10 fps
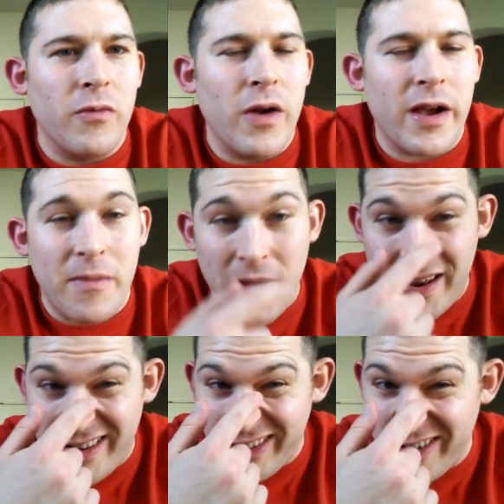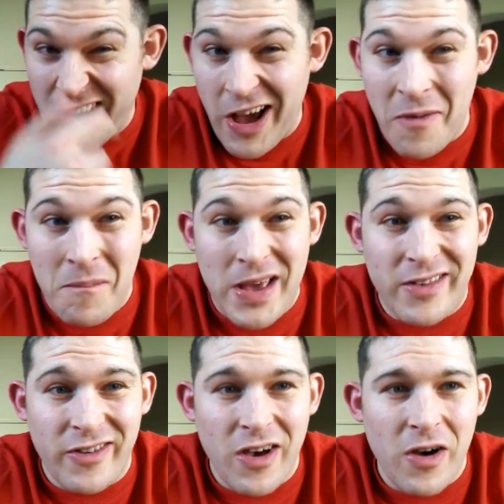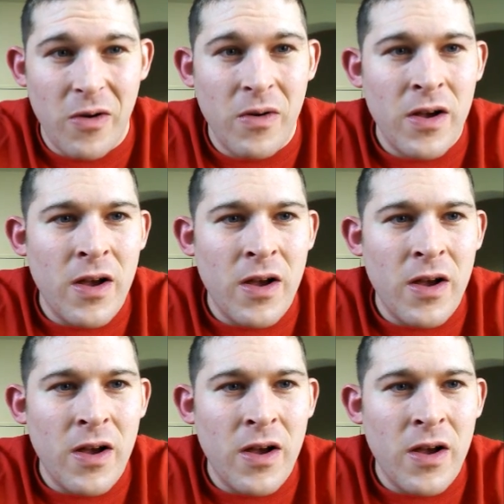recommend to learn how meets go,